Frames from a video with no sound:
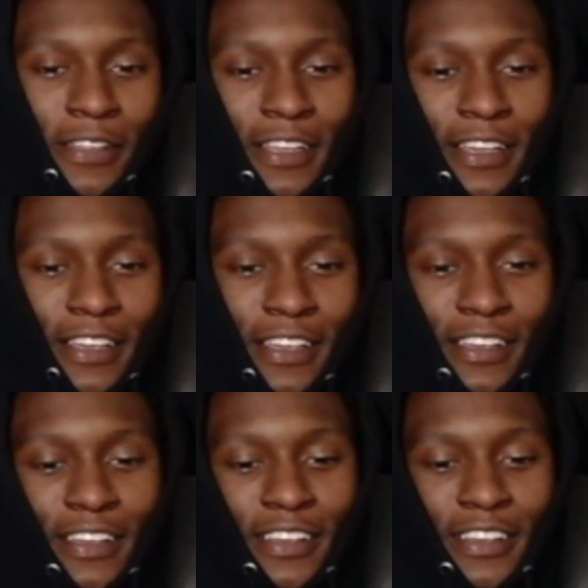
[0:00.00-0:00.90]

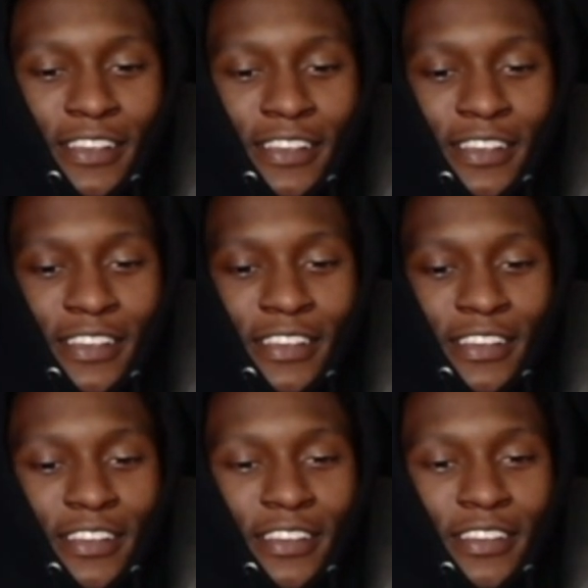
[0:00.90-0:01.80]

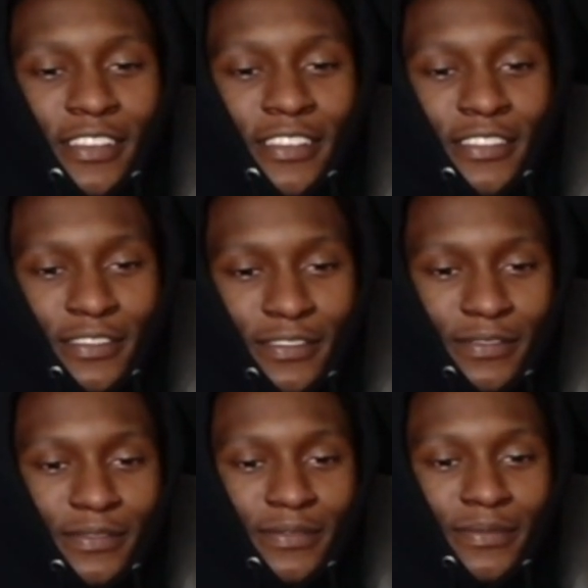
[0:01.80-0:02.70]

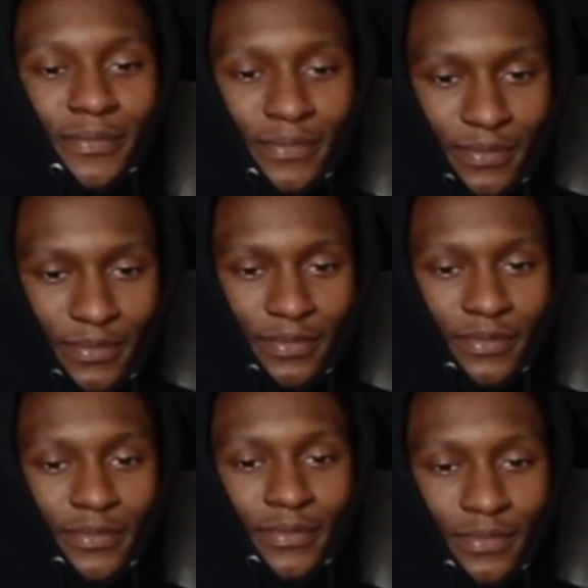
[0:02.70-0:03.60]

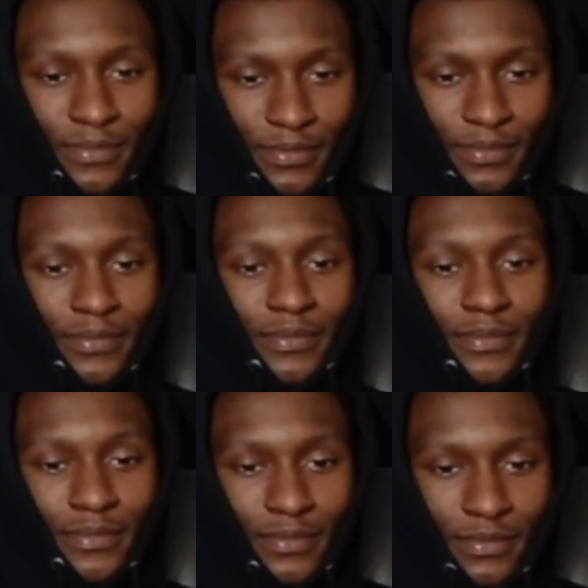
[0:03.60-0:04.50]

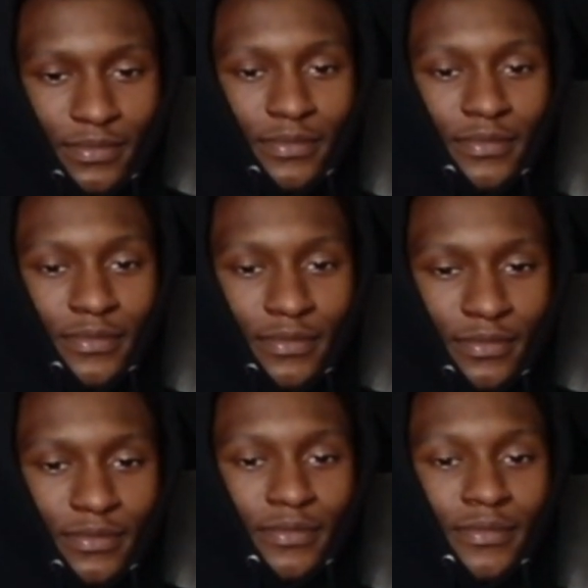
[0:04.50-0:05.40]

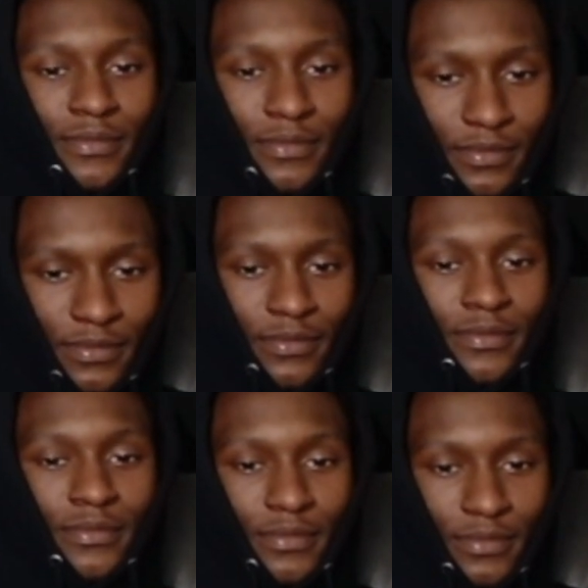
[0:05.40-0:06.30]

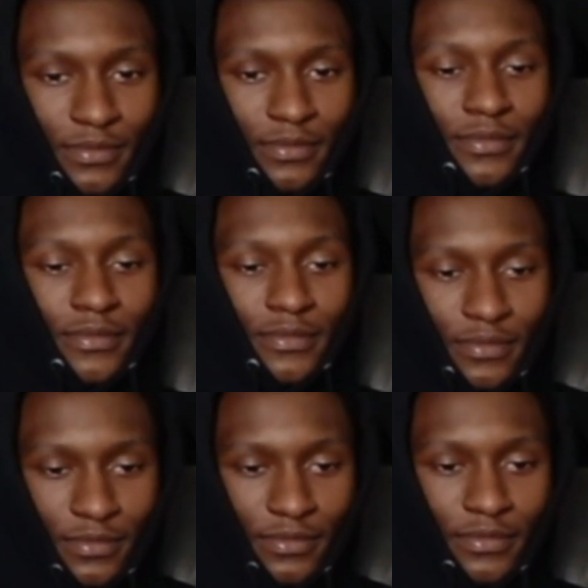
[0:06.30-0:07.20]

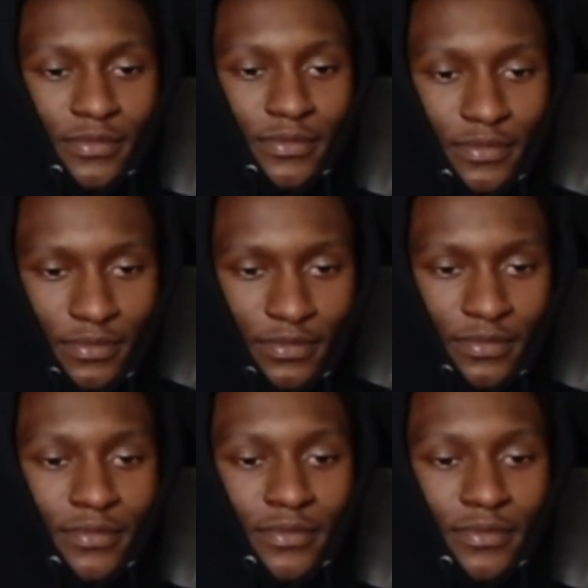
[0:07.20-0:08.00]
[no speech]